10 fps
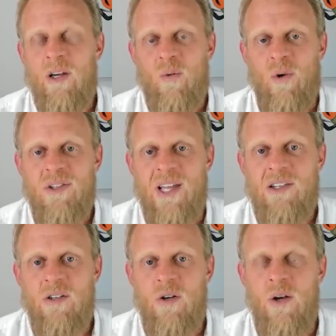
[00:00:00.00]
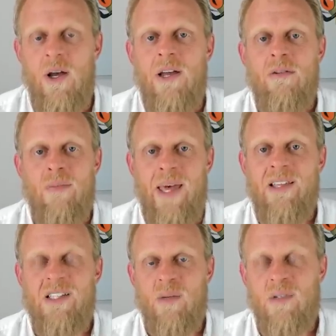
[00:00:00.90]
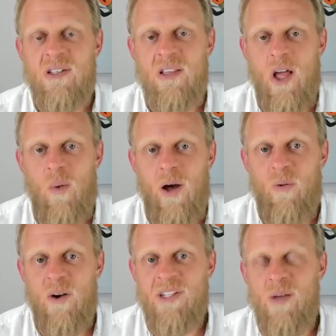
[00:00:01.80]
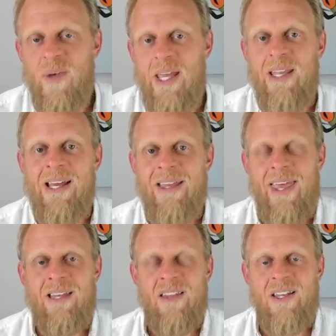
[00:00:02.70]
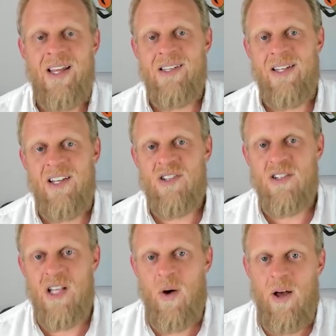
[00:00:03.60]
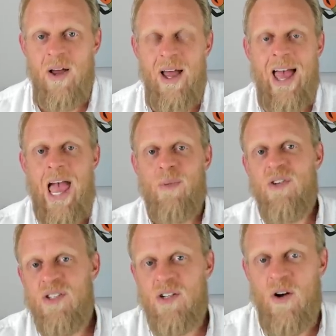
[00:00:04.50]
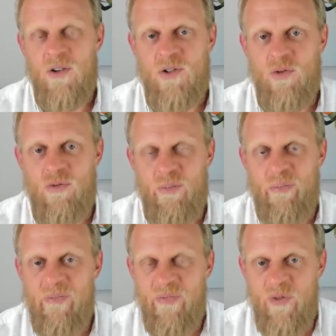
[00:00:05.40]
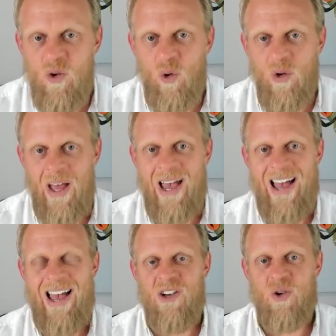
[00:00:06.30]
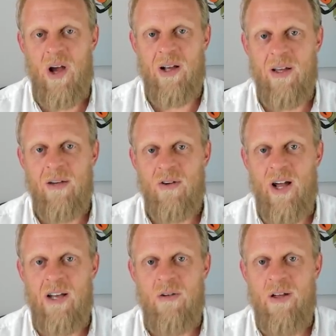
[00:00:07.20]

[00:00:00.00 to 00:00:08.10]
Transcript: What does that do? Makes them slower. What does that mean? They get to the destination slower. How much does it cost to fuel a truck, right?